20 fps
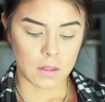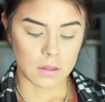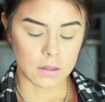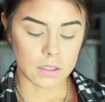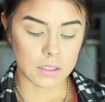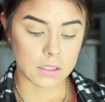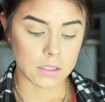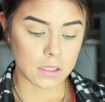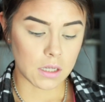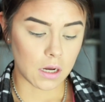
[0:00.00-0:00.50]

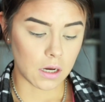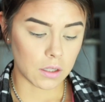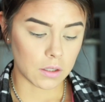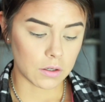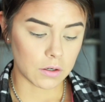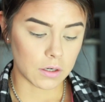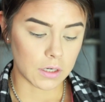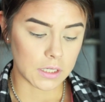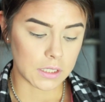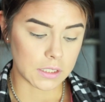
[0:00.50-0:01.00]
this
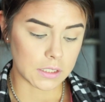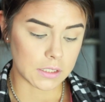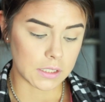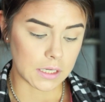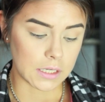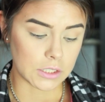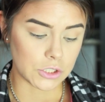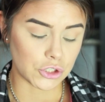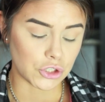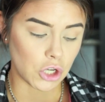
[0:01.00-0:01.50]
color is
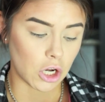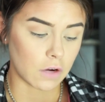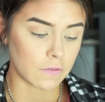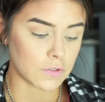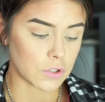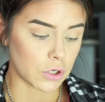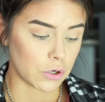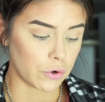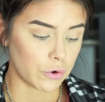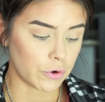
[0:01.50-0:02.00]
a
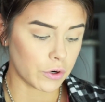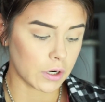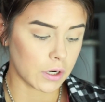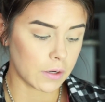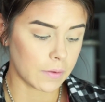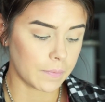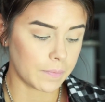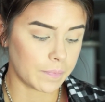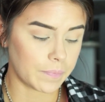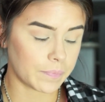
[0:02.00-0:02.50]
soft ochre.
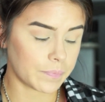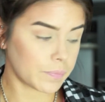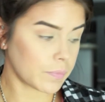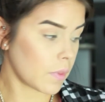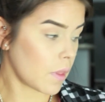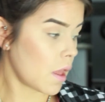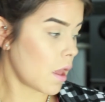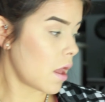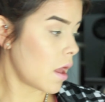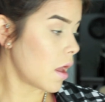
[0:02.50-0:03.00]

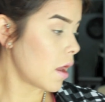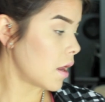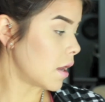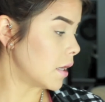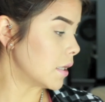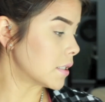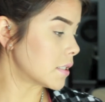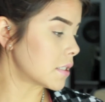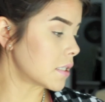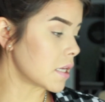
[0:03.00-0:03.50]

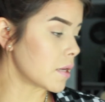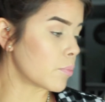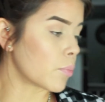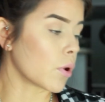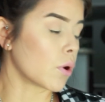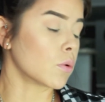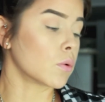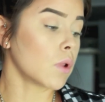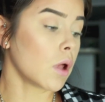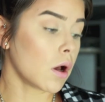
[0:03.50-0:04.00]
It's the
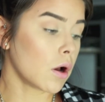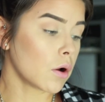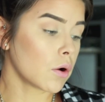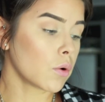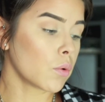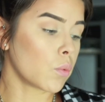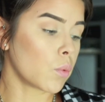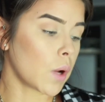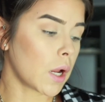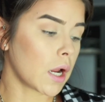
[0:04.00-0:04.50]

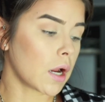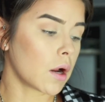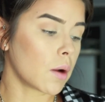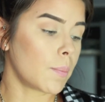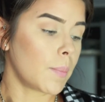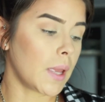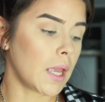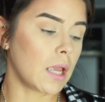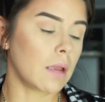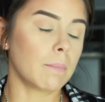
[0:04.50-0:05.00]
Prolonged Wear
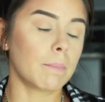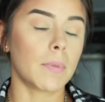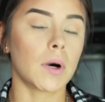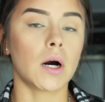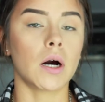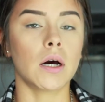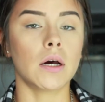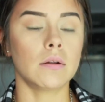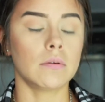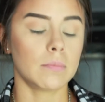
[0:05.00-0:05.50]
Paint
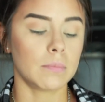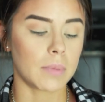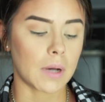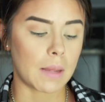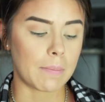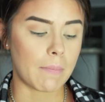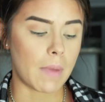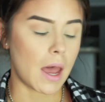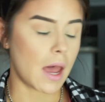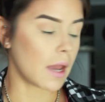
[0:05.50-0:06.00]
Pot
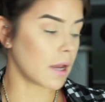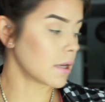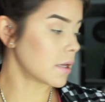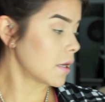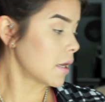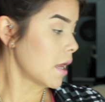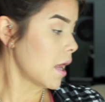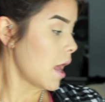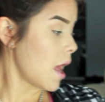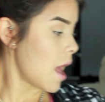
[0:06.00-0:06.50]
by MAC.
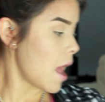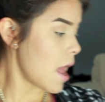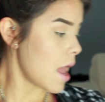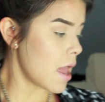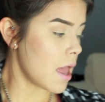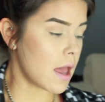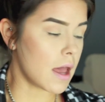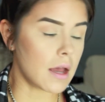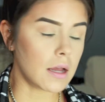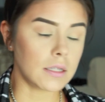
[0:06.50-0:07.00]

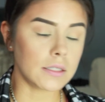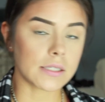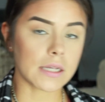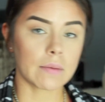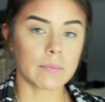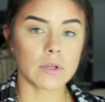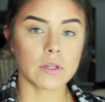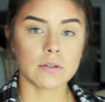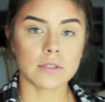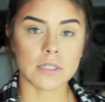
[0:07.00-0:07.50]
And
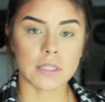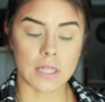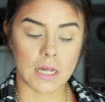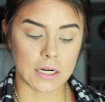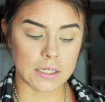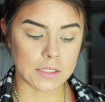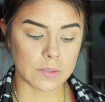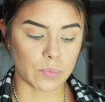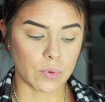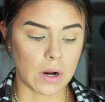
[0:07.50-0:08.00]
I've been using that as a